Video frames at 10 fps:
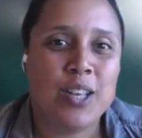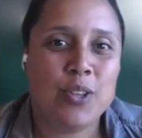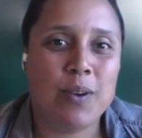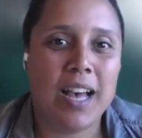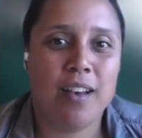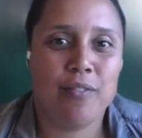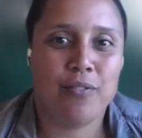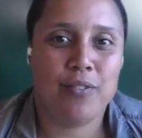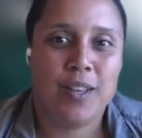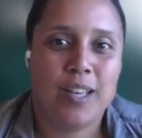you have
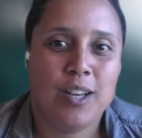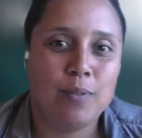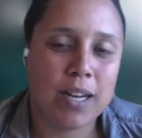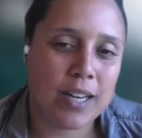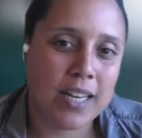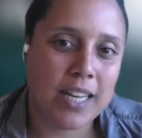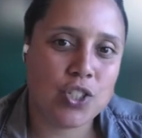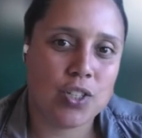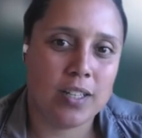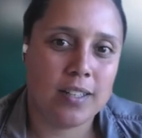a
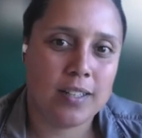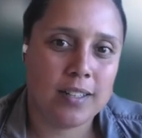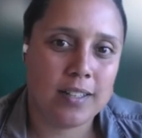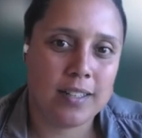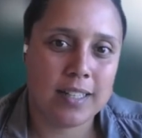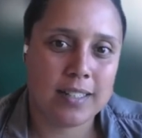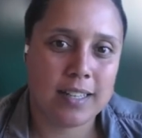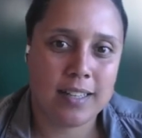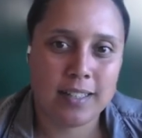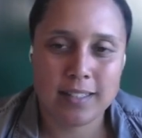regulation that